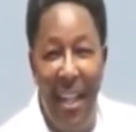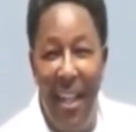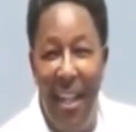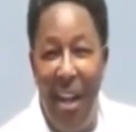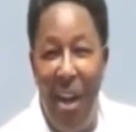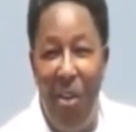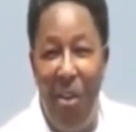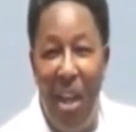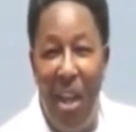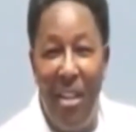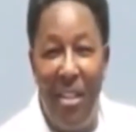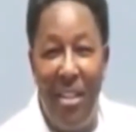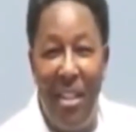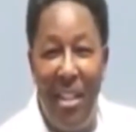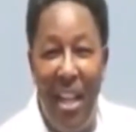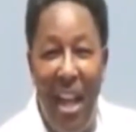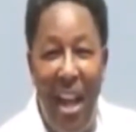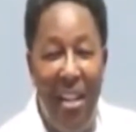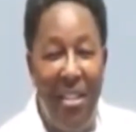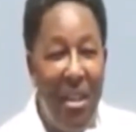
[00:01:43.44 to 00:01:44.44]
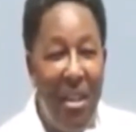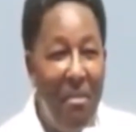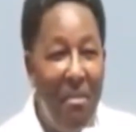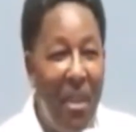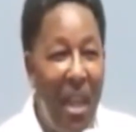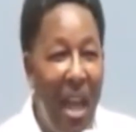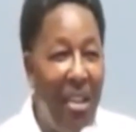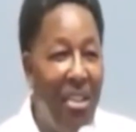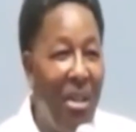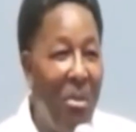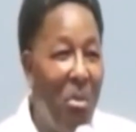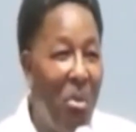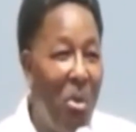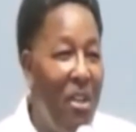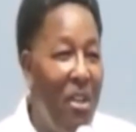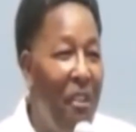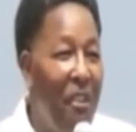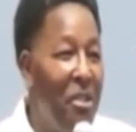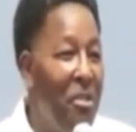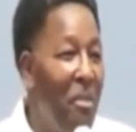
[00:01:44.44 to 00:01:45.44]
You know, there's some
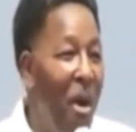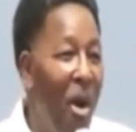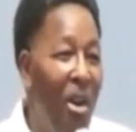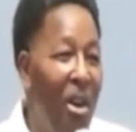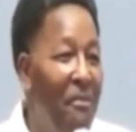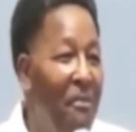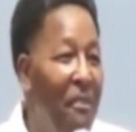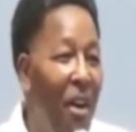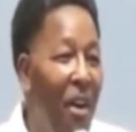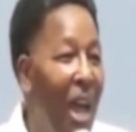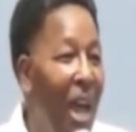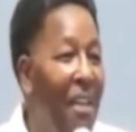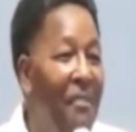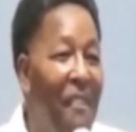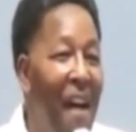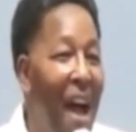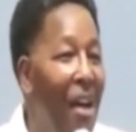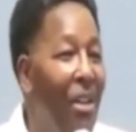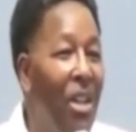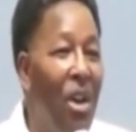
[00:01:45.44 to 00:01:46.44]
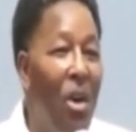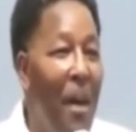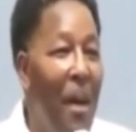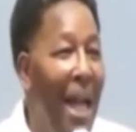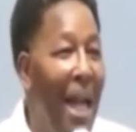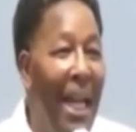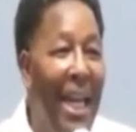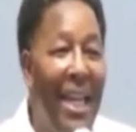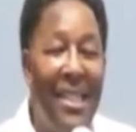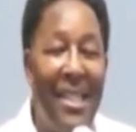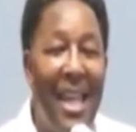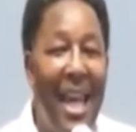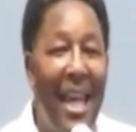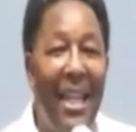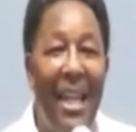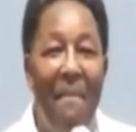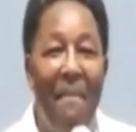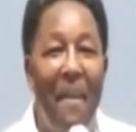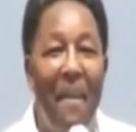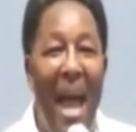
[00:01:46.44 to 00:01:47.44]
reefer smoking folk ain't fought nobody, ain't
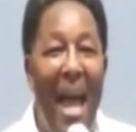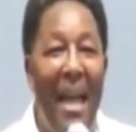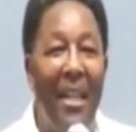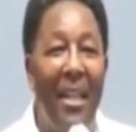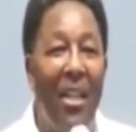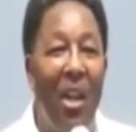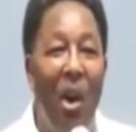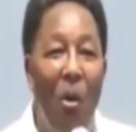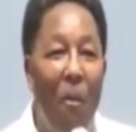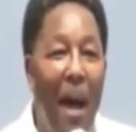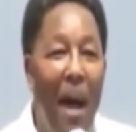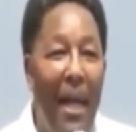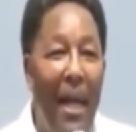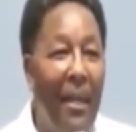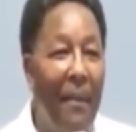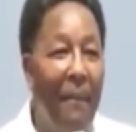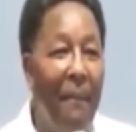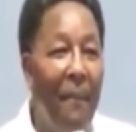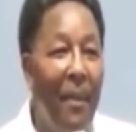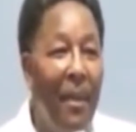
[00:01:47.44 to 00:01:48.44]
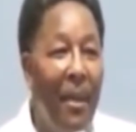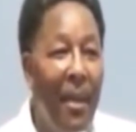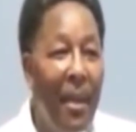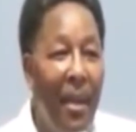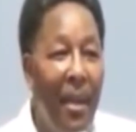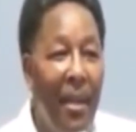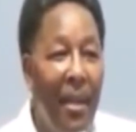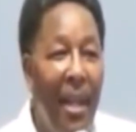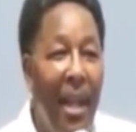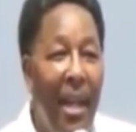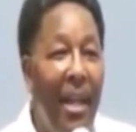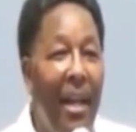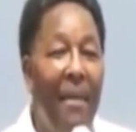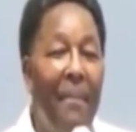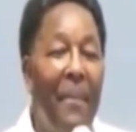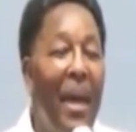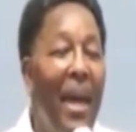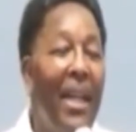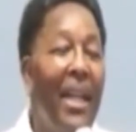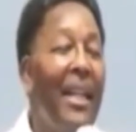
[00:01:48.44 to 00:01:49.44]
said nothing bad to nobody. They
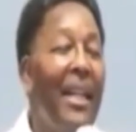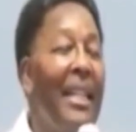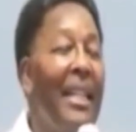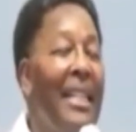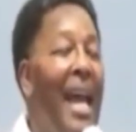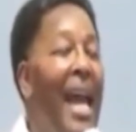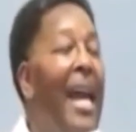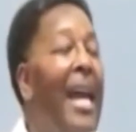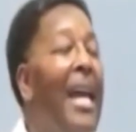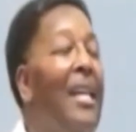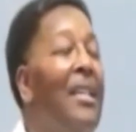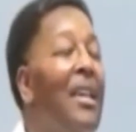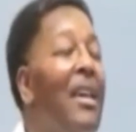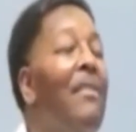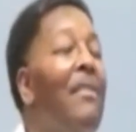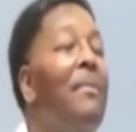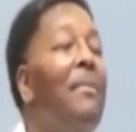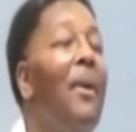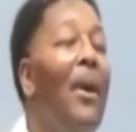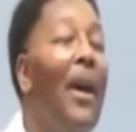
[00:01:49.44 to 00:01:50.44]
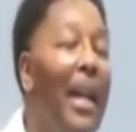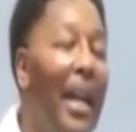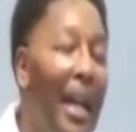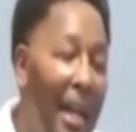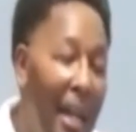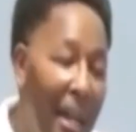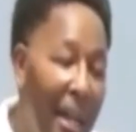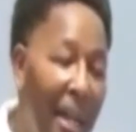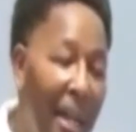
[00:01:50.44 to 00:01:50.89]
come in a daze every morning.